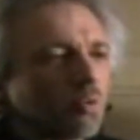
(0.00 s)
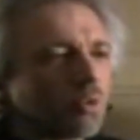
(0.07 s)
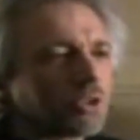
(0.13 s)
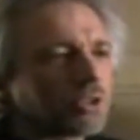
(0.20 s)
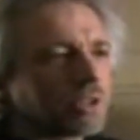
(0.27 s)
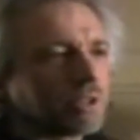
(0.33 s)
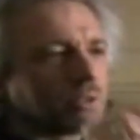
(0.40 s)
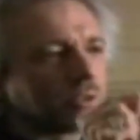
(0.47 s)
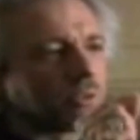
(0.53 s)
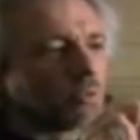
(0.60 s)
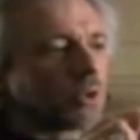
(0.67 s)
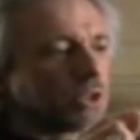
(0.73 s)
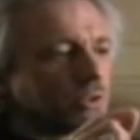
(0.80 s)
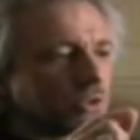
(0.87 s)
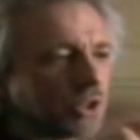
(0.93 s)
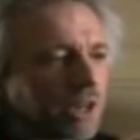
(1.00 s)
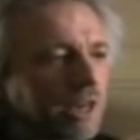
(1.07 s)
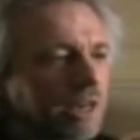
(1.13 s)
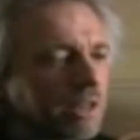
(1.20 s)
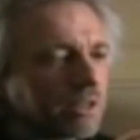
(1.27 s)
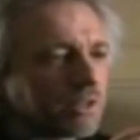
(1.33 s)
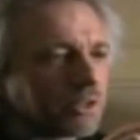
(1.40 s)
was that when you
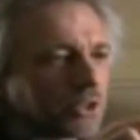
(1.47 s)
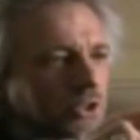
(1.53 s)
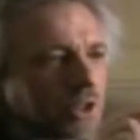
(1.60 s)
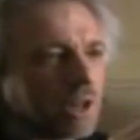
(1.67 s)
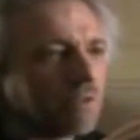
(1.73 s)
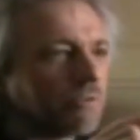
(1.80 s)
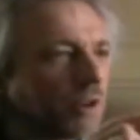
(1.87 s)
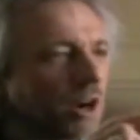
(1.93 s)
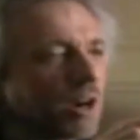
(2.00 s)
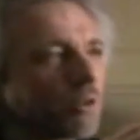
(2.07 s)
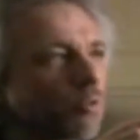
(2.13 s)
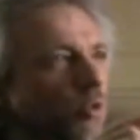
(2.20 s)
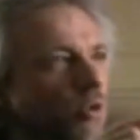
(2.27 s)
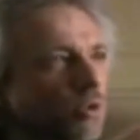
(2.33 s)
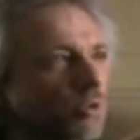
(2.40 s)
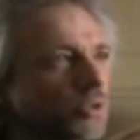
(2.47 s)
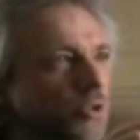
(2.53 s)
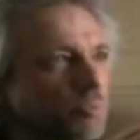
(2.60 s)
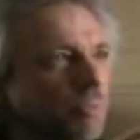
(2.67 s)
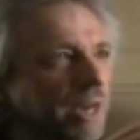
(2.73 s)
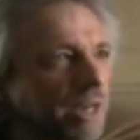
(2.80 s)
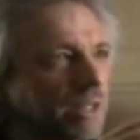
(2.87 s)
take the stuff our world
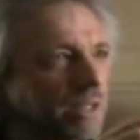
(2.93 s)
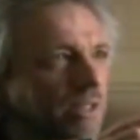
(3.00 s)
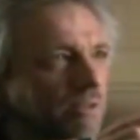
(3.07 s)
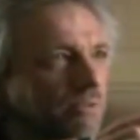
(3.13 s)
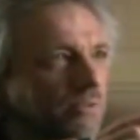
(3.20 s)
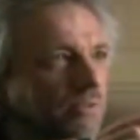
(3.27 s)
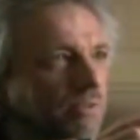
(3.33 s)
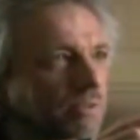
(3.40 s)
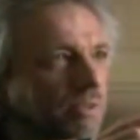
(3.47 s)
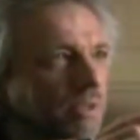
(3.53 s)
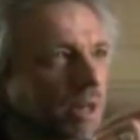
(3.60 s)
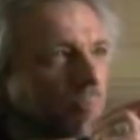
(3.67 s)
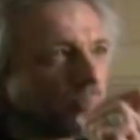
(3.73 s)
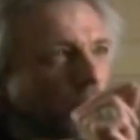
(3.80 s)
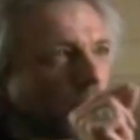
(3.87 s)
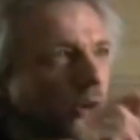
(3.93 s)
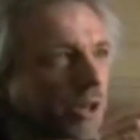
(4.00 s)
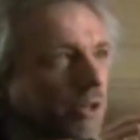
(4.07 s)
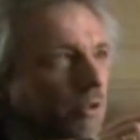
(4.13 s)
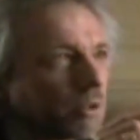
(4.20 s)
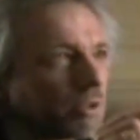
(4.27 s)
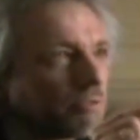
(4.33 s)
is made of, a
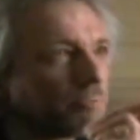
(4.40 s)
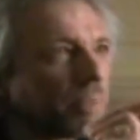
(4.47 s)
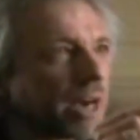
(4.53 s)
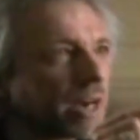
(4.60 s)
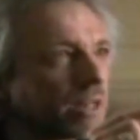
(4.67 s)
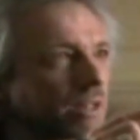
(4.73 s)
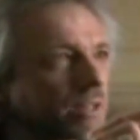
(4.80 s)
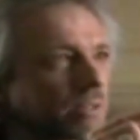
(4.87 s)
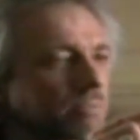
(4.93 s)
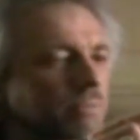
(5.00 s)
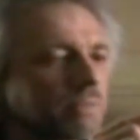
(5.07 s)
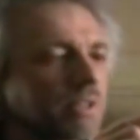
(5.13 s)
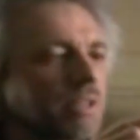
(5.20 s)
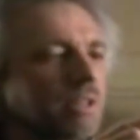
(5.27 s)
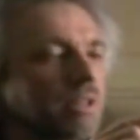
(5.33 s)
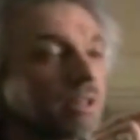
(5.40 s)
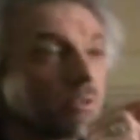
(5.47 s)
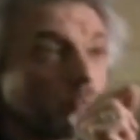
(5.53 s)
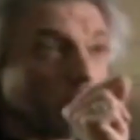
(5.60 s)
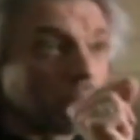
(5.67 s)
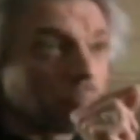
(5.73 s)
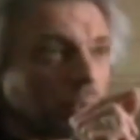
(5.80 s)
particle of matter,
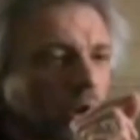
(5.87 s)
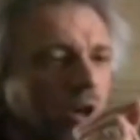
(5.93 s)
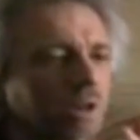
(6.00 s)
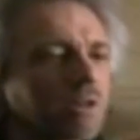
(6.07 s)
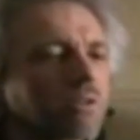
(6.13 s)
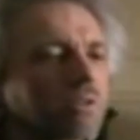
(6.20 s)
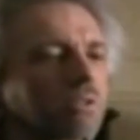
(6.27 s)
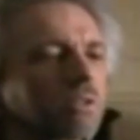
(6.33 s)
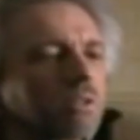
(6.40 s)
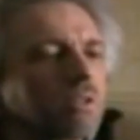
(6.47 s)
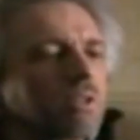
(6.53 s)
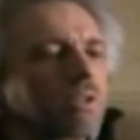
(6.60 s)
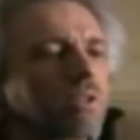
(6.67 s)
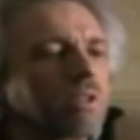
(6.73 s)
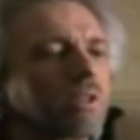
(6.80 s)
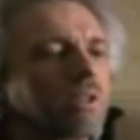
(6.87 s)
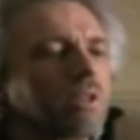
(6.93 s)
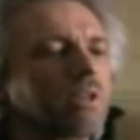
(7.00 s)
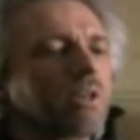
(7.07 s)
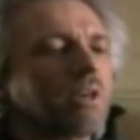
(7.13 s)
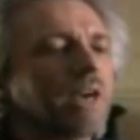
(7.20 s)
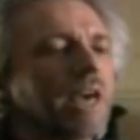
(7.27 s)
one particle,
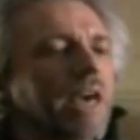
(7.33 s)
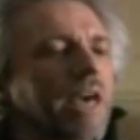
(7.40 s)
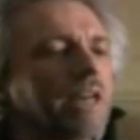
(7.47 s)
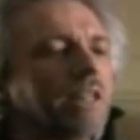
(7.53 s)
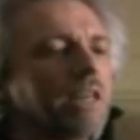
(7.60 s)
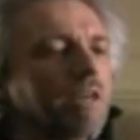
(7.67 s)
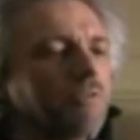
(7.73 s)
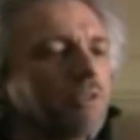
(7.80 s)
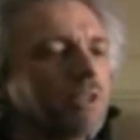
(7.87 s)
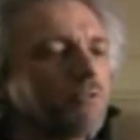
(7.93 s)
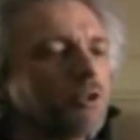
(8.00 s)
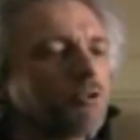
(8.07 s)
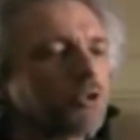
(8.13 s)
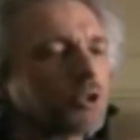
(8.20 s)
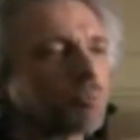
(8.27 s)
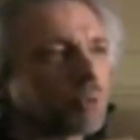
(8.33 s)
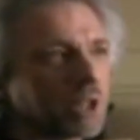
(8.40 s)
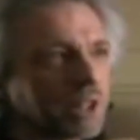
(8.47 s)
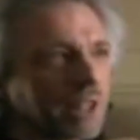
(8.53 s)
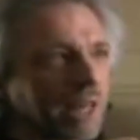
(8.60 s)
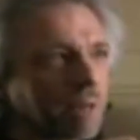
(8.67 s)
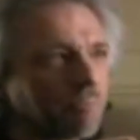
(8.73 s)
and even if you
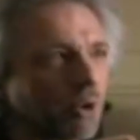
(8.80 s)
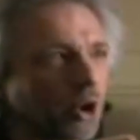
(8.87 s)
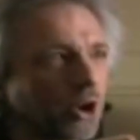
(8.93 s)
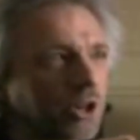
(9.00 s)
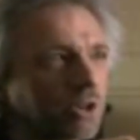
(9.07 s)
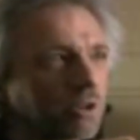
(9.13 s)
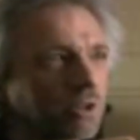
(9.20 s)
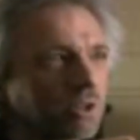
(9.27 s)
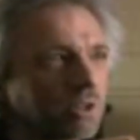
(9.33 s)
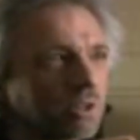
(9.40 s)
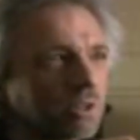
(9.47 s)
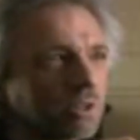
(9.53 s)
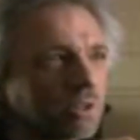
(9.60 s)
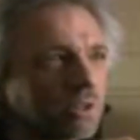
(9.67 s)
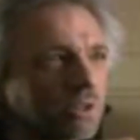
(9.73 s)
split that particle